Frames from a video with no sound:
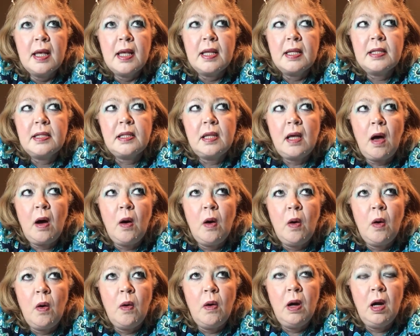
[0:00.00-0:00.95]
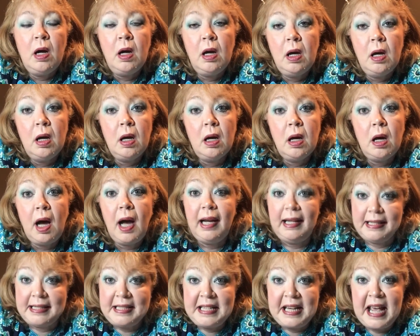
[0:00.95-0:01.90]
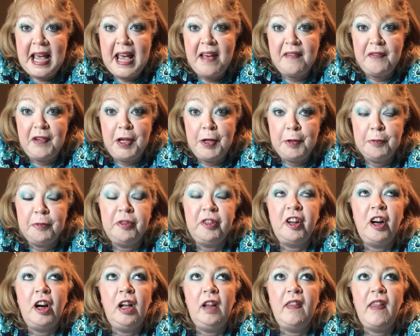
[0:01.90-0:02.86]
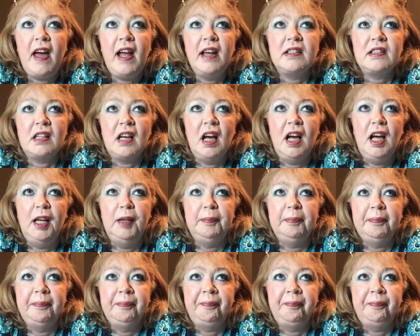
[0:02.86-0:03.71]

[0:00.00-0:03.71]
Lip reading: so I didn't have him for all that time.